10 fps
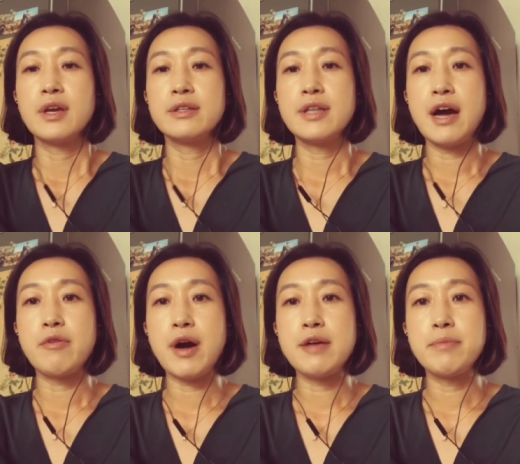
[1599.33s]

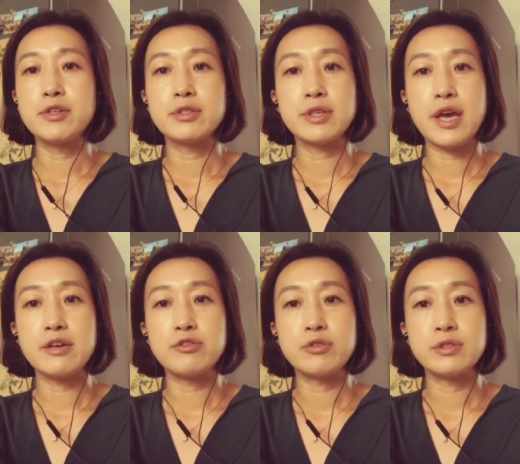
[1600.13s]
"Now I must
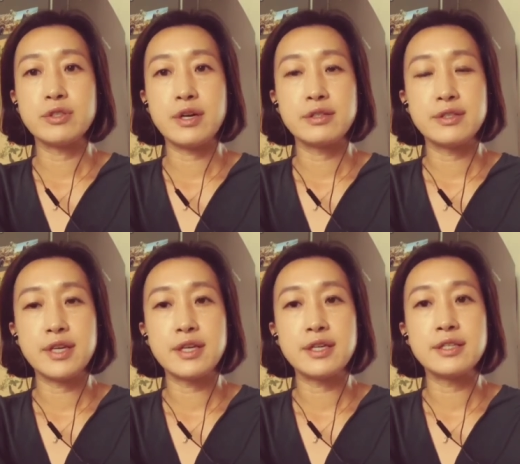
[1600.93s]
get your
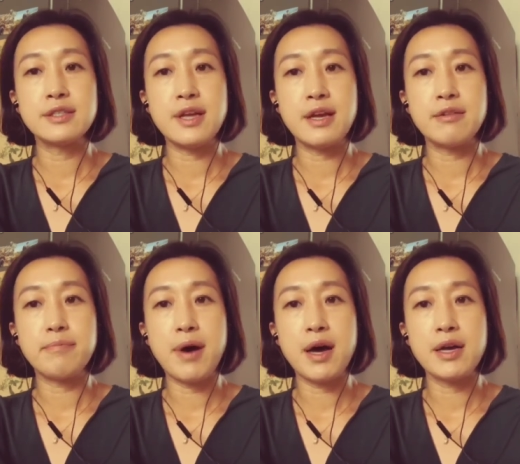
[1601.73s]
sardine, then
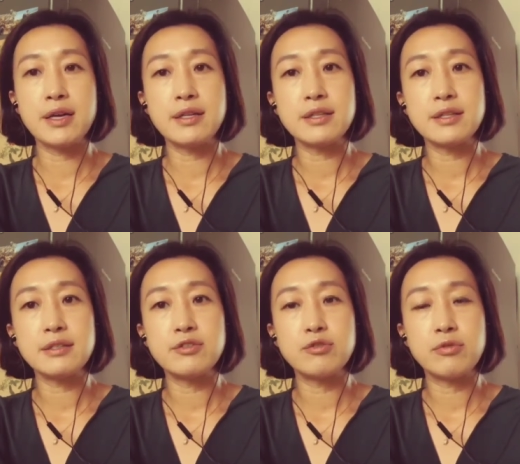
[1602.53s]

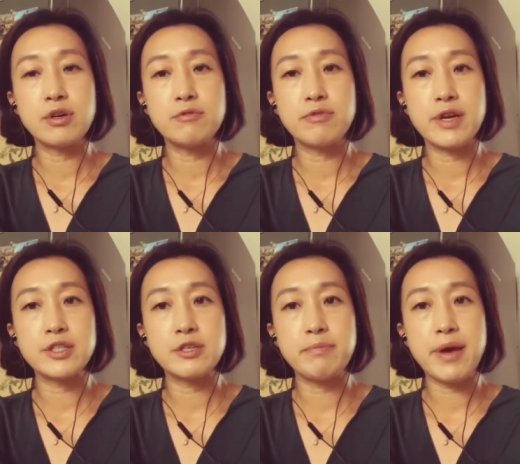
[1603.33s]
mine, your
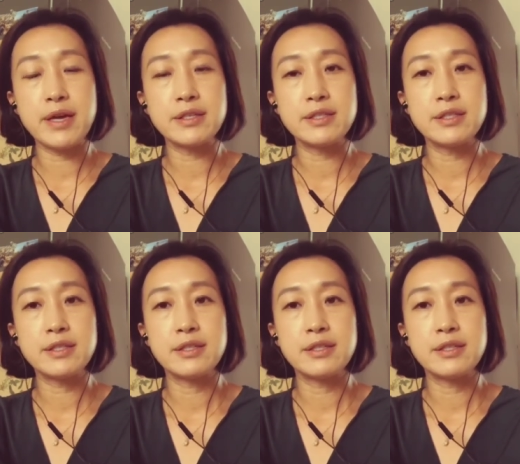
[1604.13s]
fresh bait."